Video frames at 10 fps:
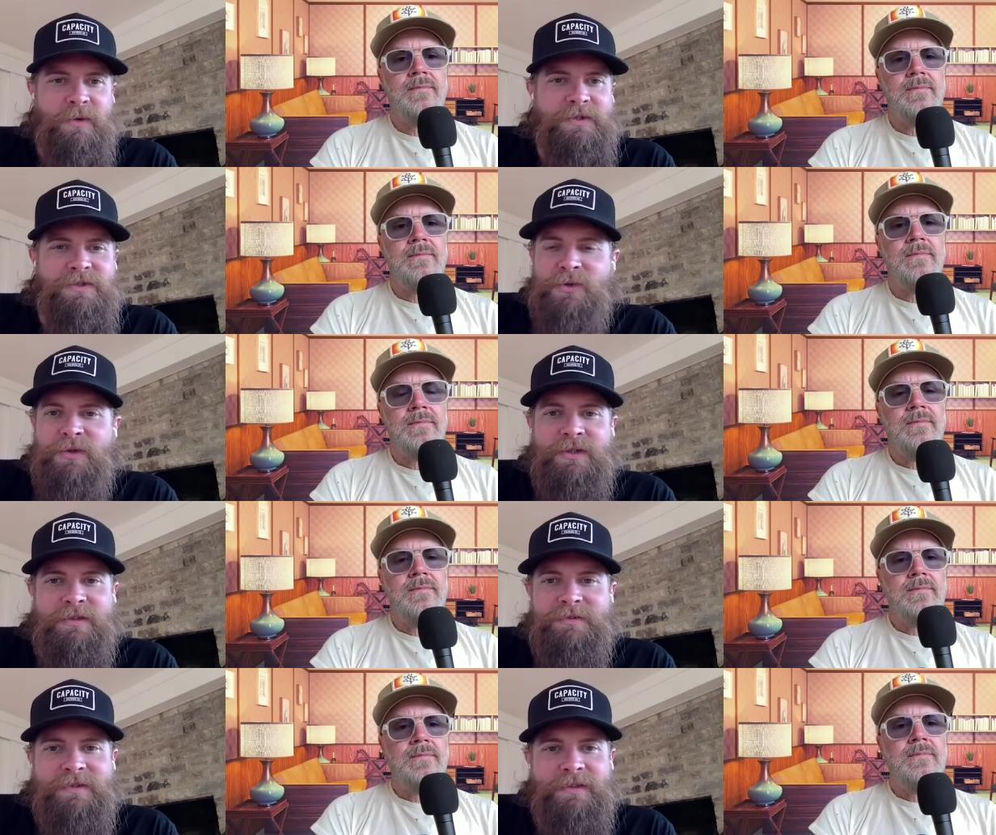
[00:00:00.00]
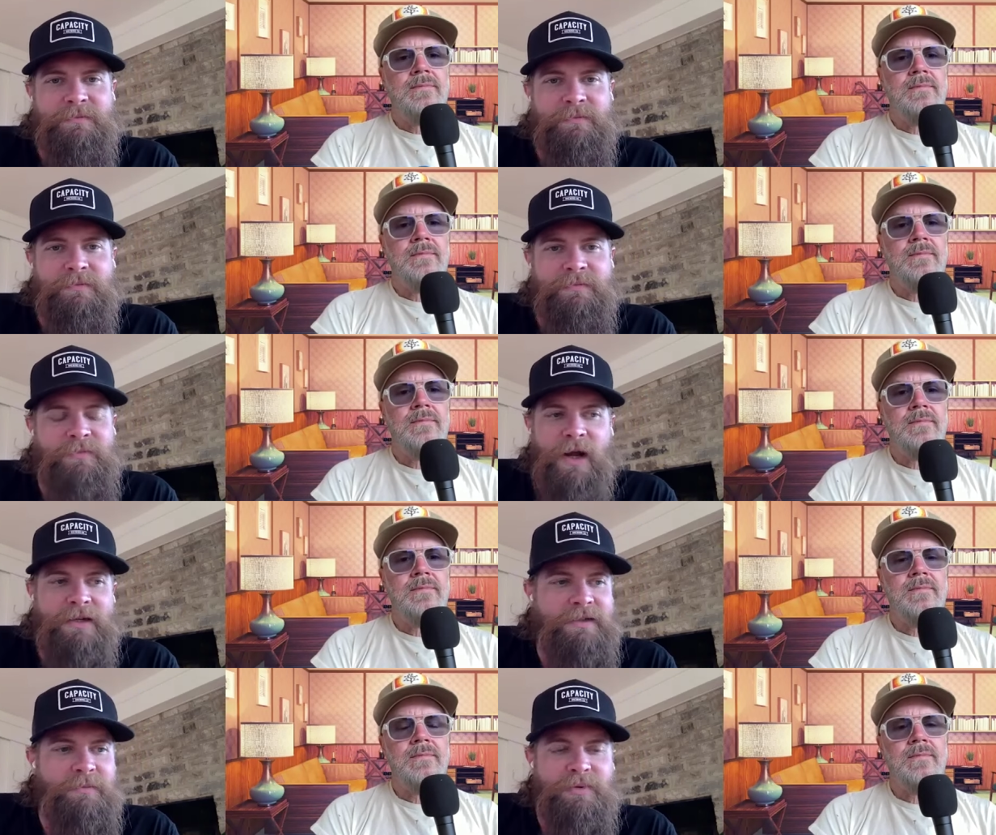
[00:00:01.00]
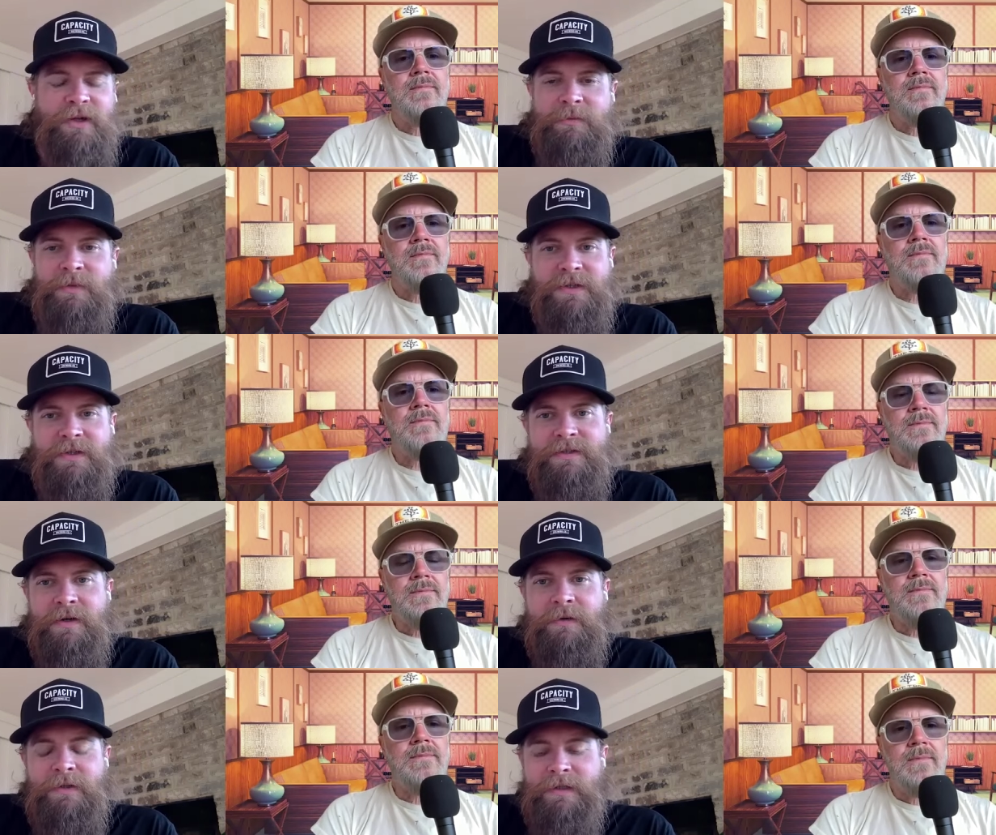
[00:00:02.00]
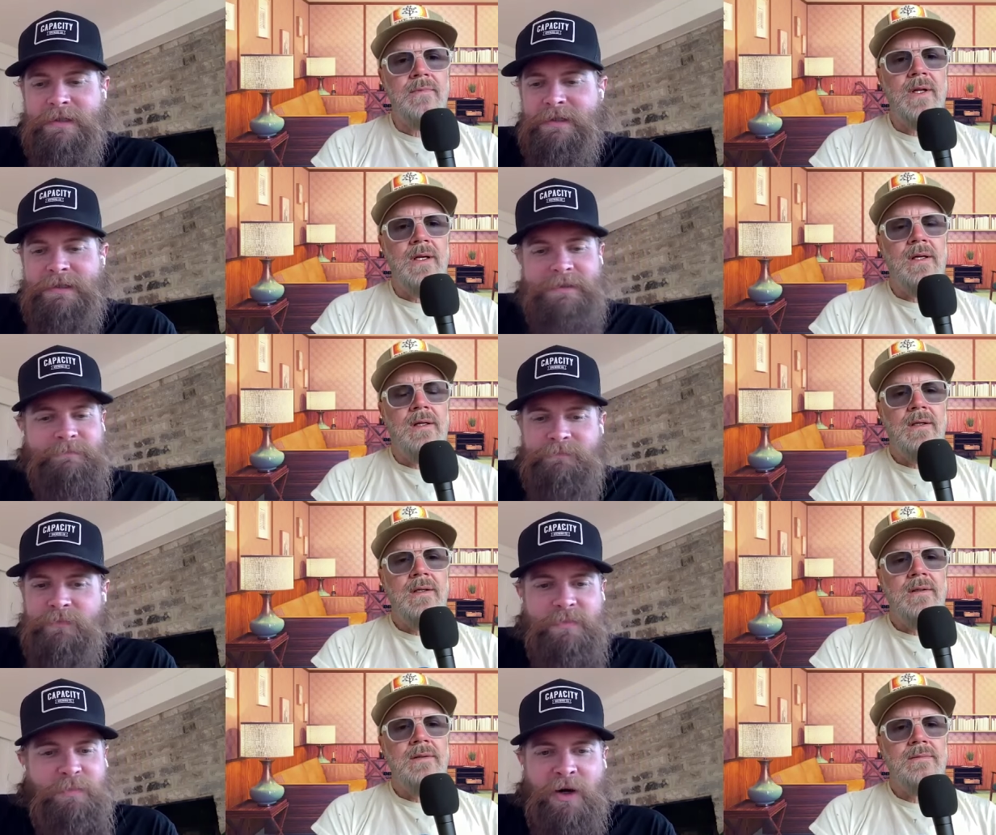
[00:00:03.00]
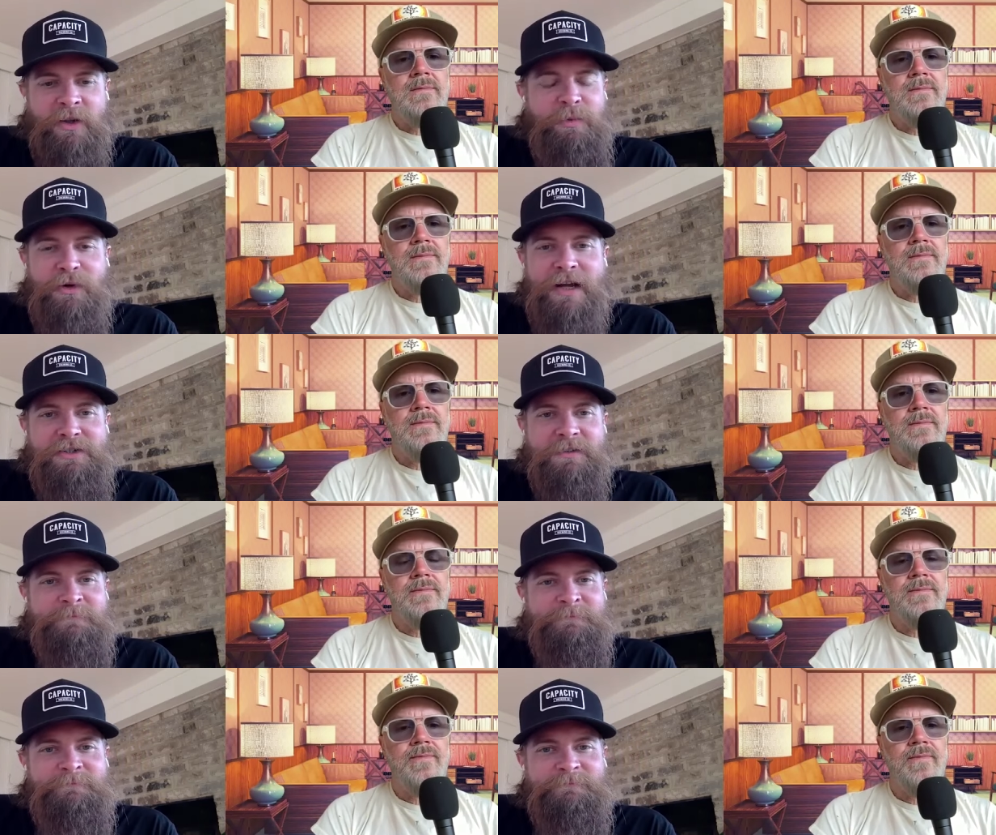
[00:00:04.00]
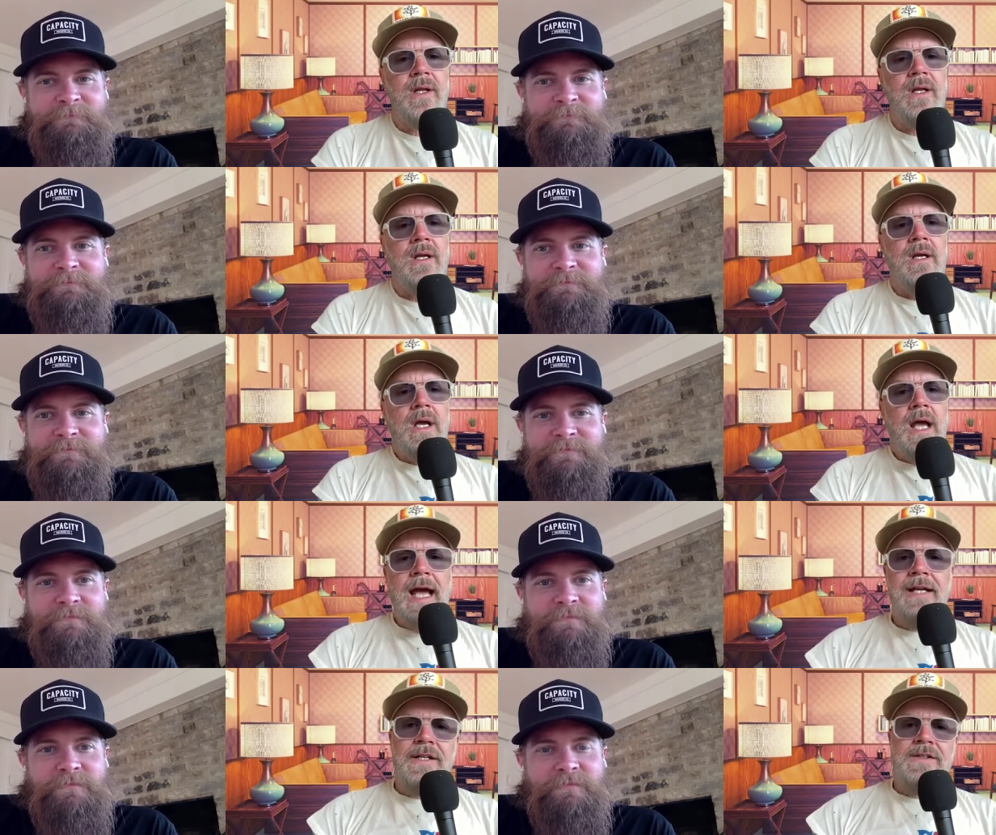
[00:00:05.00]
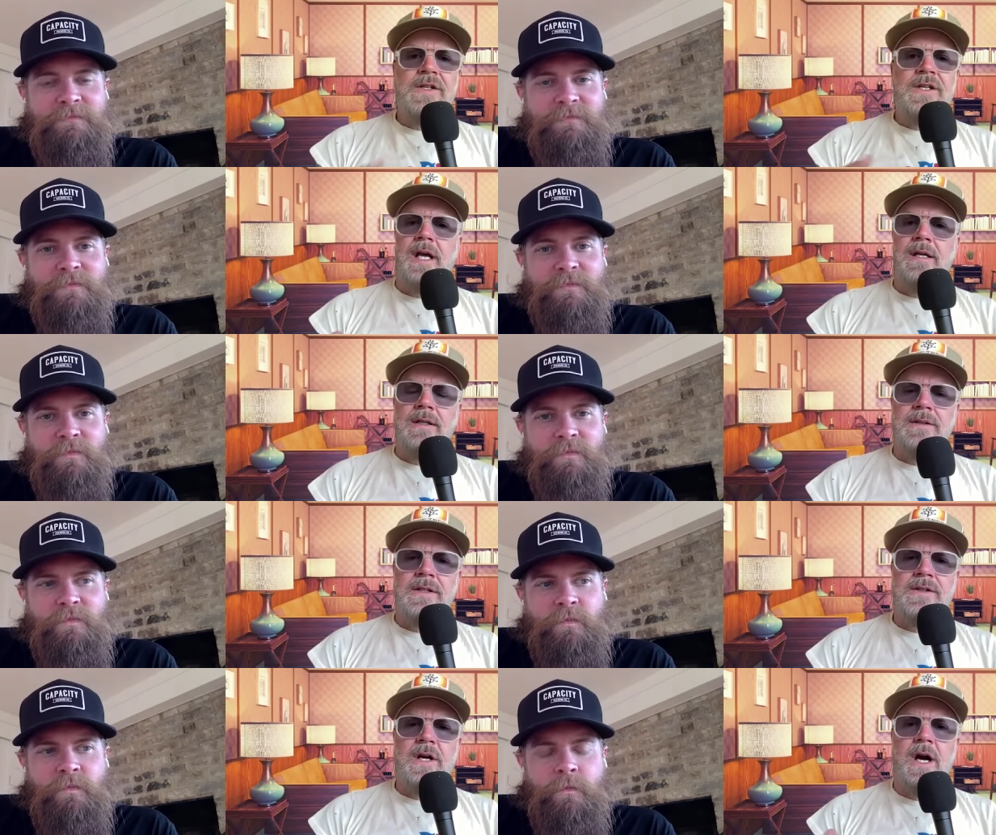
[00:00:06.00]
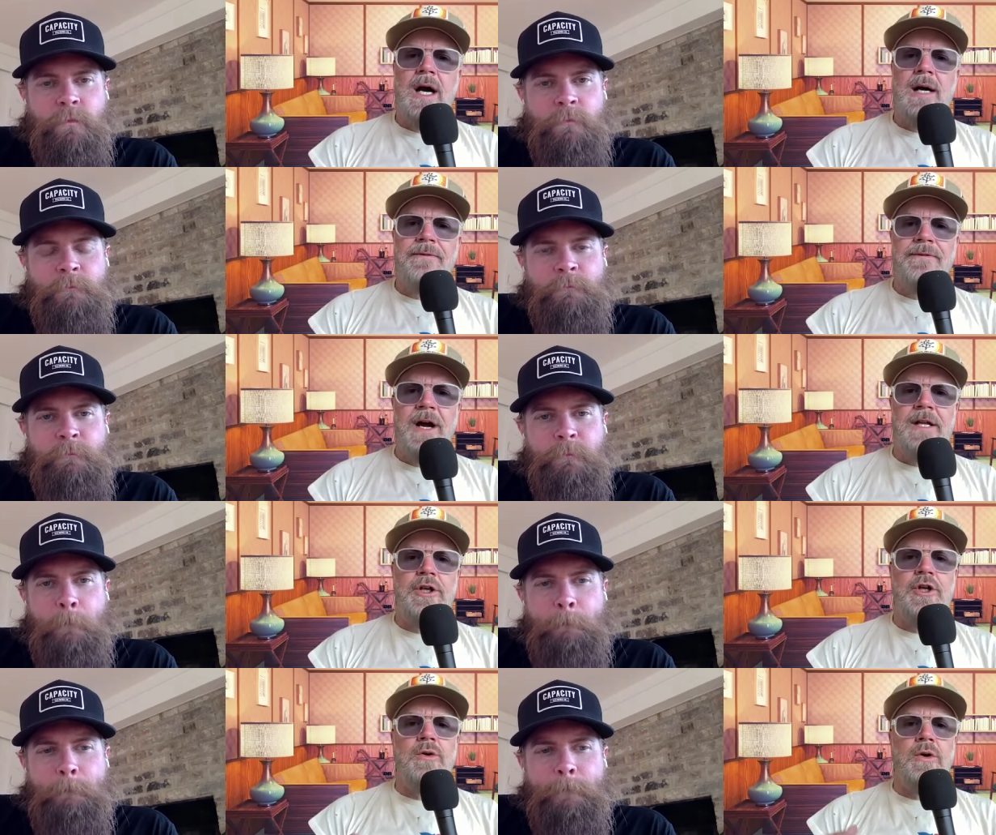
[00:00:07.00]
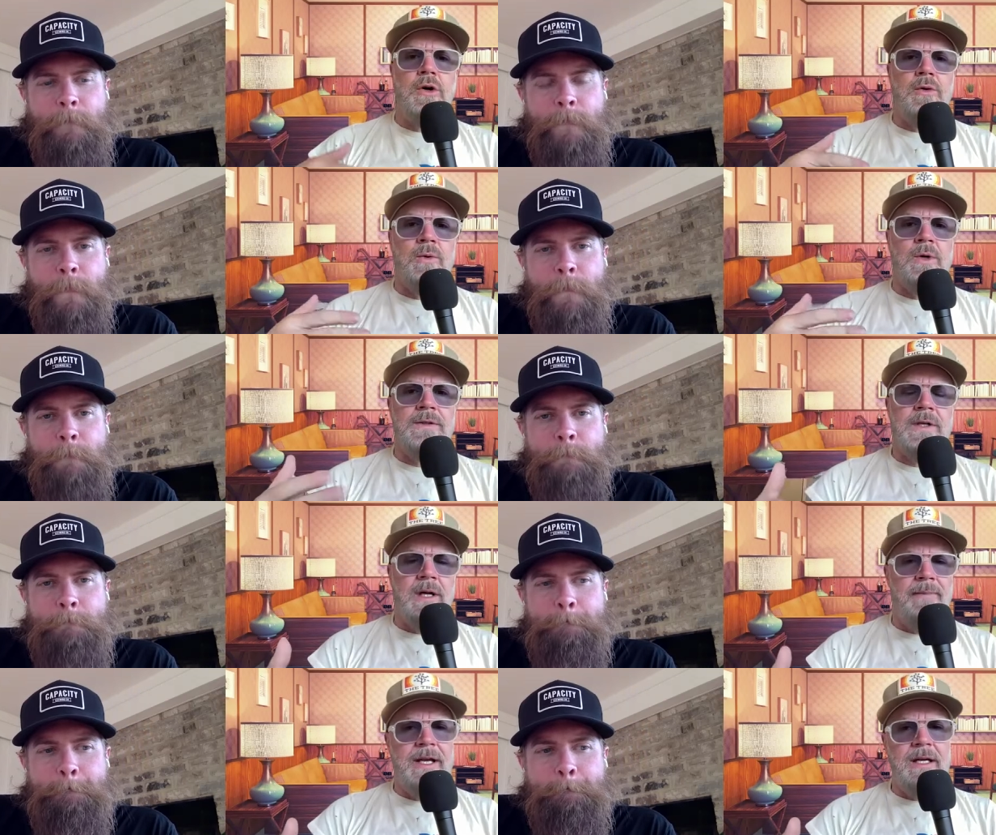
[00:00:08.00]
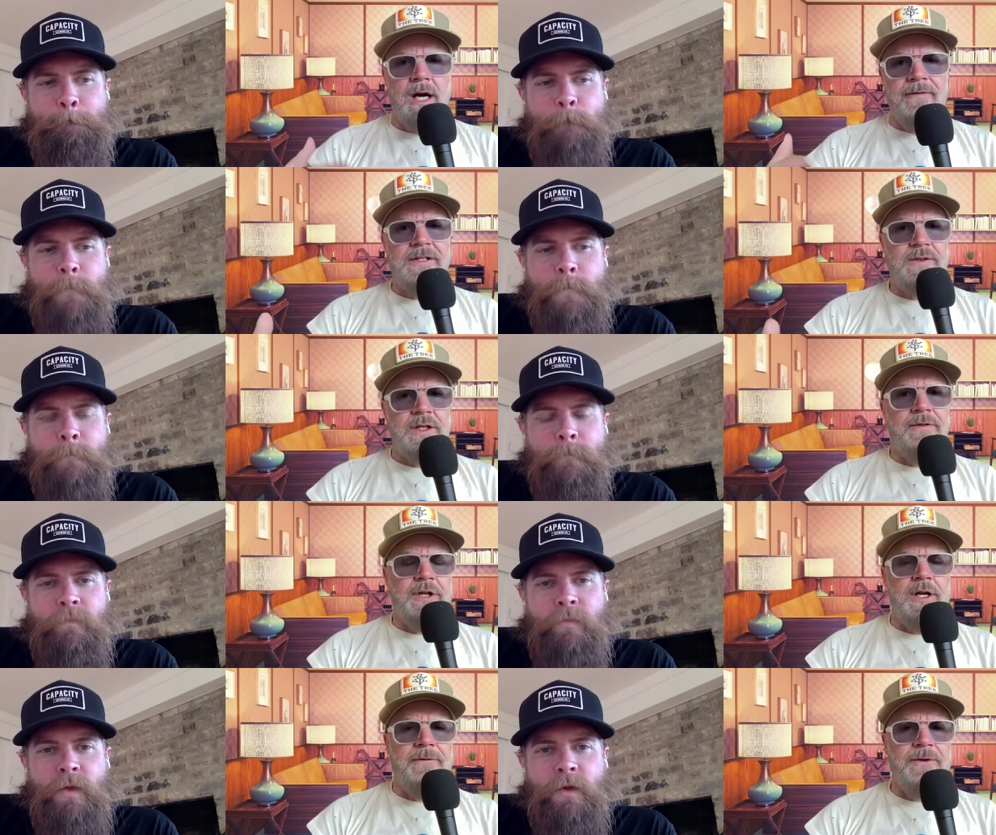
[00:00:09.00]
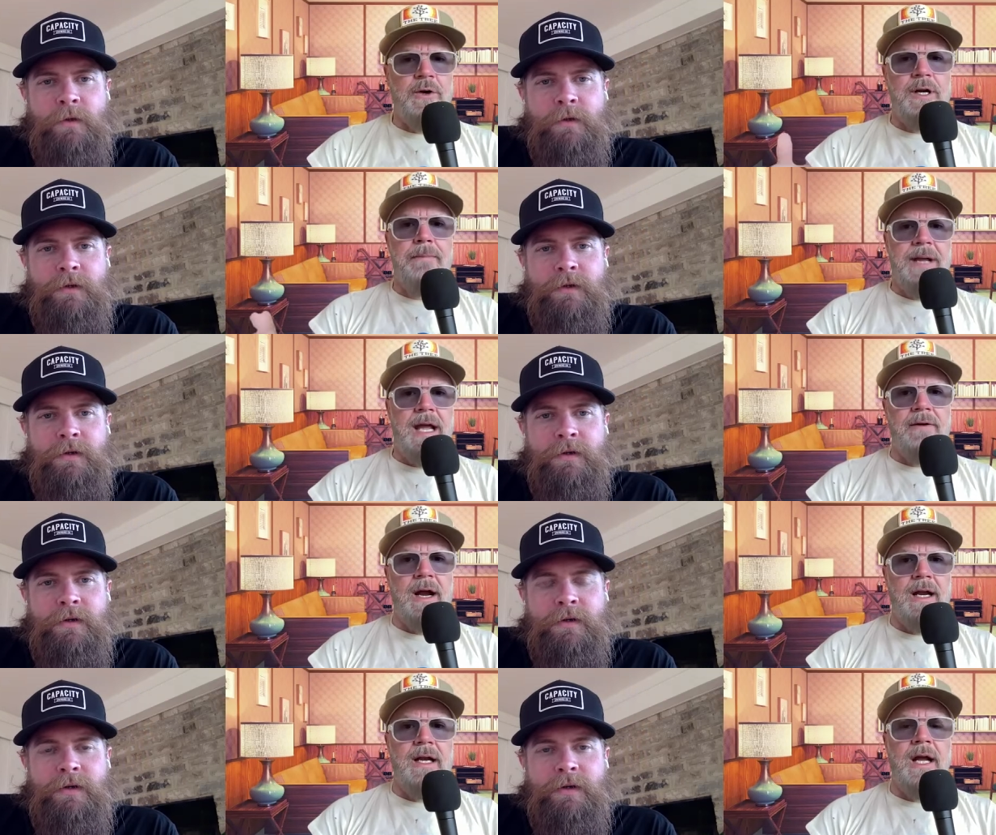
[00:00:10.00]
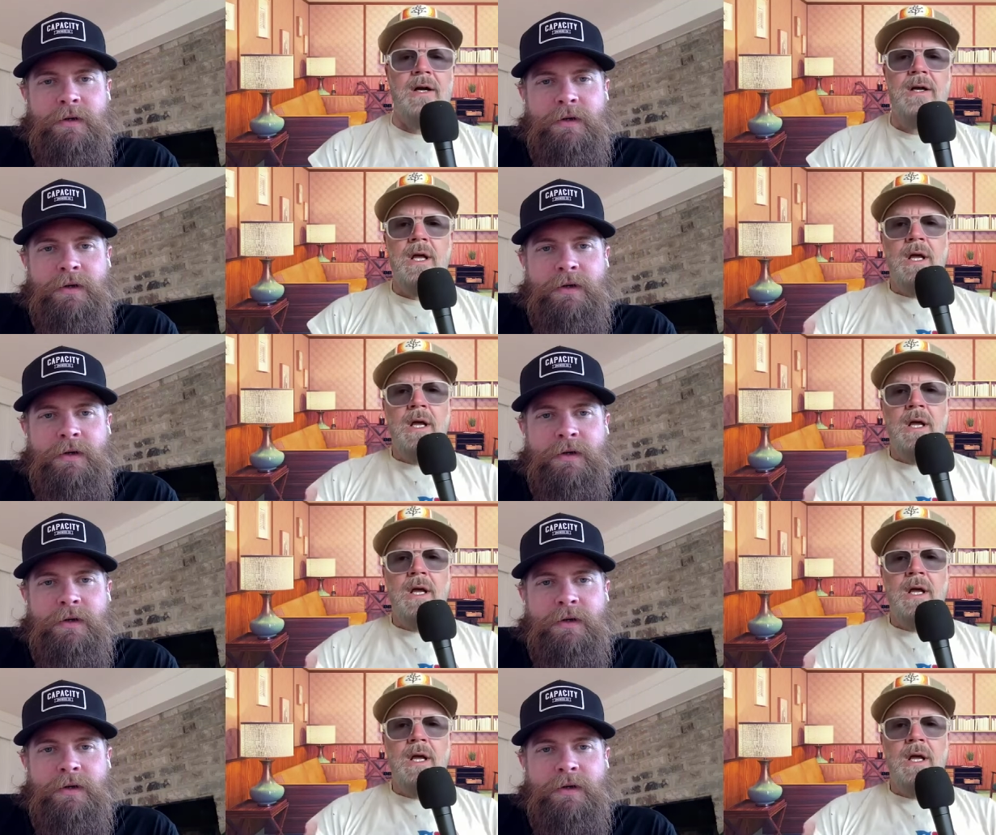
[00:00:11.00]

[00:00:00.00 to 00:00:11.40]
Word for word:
Speaker 1: we're always touring and, and writing and playing music. So part of the progression.
Speaker 2: And does does Cobb find you, or was I mean, obviously, if you're in a band right now,